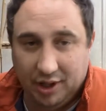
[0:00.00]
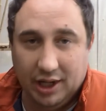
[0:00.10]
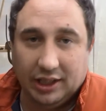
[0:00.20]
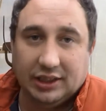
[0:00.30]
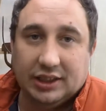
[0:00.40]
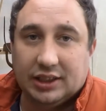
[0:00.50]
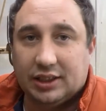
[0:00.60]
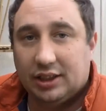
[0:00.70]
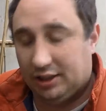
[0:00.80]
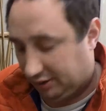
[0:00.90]

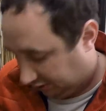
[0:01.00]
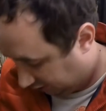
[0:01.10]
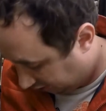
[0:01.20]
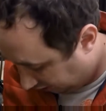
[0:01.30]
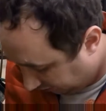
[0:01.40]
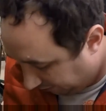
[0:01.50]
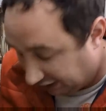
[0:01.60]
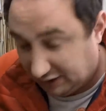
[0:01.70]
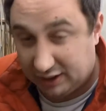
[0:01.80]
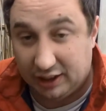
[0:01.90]
That's
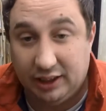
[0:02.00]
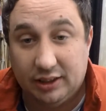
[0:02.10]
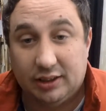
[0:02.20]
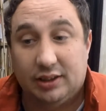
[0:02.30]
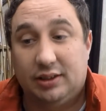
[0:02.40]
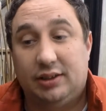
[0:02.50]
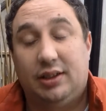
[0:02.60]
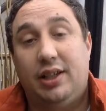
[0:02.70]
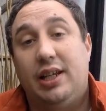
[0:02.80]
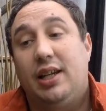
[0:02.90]
basically
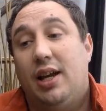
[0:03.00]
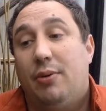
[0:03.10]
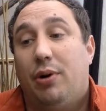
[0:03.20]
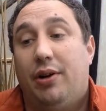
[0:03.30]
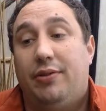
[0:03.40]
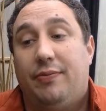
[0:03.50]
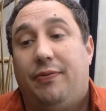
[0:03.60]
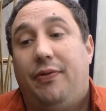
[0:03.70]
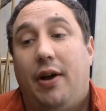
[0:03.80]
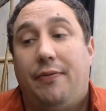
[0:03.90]
the what
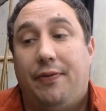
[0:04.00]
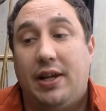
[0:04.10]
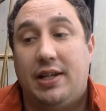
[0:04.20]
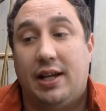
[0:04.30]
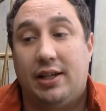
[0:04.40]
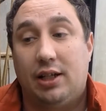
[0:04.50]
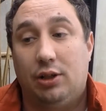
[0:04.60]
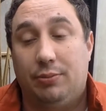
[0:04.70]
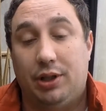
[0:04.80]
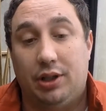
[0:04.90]
I fed down the
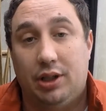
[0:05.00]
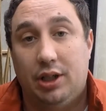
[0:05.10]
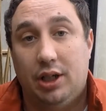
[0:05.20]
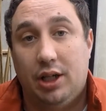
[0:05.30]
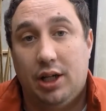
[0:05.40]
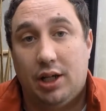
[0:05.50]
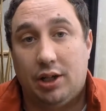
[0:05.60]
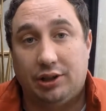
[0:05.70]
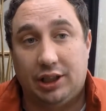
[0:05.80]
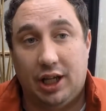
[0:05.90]
allotment
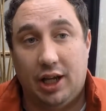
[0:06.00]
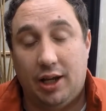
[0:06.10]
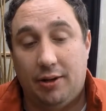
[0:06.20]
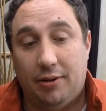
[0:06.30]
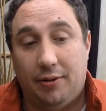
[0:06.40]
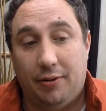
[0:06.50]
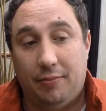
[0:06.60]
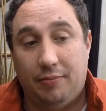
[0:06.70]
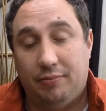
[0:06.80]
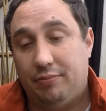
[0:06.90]
using
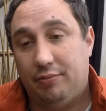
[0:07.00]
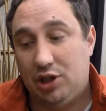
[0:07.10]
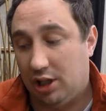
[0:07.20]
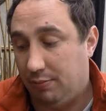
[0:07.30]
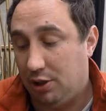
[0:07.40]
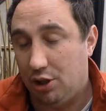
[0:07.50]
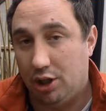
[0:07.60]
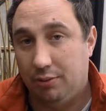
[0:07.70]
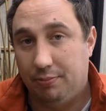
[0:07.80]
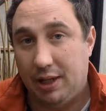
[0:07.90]
chicken
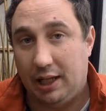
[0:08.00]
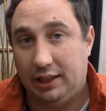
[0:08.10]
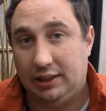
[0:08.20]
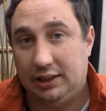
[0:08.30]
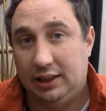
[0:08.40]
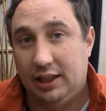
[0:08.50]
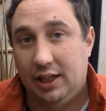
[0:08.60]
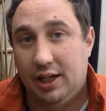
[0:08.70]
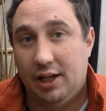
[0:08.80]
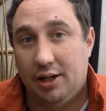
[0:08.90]
manure, pellets,
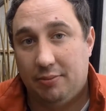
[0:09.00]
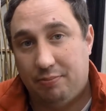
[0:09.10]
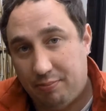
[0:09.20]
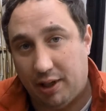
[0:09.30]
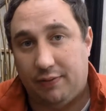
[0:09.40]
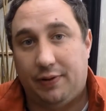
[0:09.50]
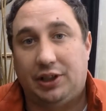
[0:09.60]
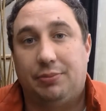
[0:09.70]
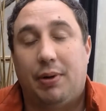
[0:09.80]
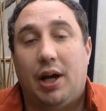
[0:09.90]

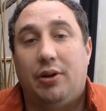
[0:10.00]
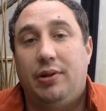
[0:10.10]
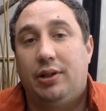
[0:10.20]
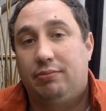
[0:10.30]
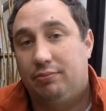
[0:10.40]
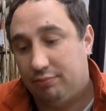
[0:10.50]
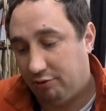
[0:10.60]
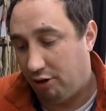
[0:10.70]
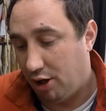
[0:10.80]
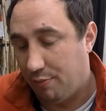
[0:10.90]
bloodfish and bone,
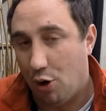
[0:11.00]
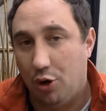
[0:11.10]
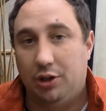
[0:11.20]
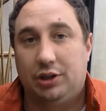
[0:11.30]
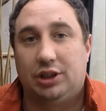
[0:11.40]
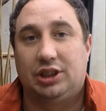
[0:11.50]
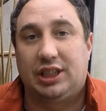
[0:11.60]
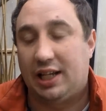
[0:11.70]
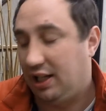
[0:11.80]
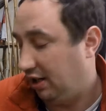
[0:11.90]
grow more, just
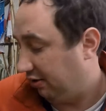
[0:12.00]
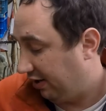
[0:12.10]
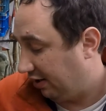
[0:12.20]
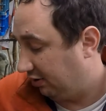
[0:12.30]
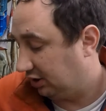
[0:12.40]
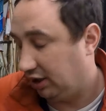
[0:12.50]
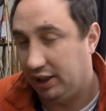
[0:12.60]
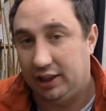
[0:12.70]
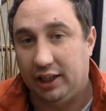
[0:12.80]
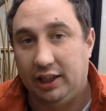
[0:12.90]
scattered it around
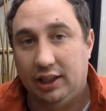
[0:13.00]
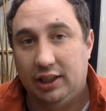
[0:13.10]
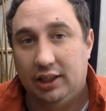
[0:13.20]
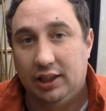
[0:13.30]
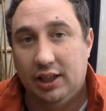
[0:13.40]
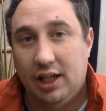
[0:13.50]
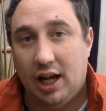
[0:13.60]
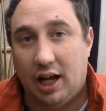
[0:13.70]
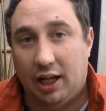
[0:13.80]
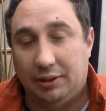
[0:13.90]
slightly.
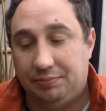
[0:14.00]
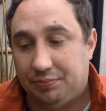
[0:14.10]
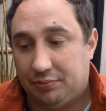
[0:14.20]
Yeah,